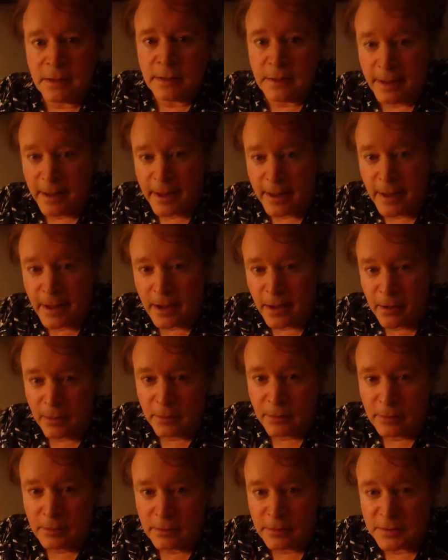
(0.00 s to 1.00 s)
now,
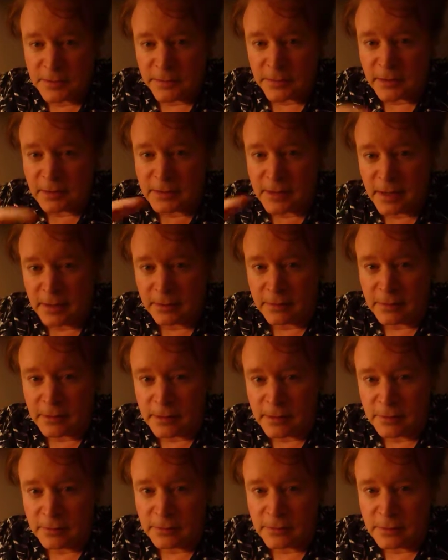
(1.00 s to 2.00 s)
as far as health
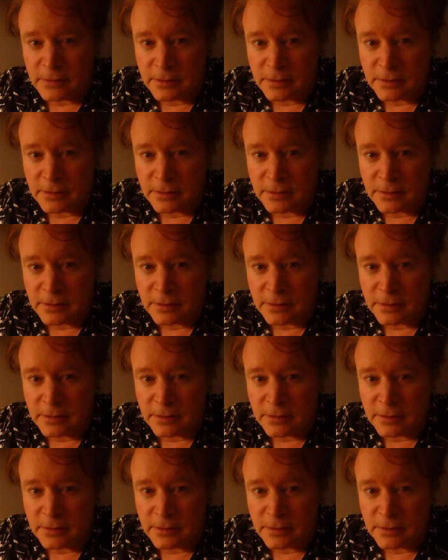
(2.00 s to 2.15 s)
goes.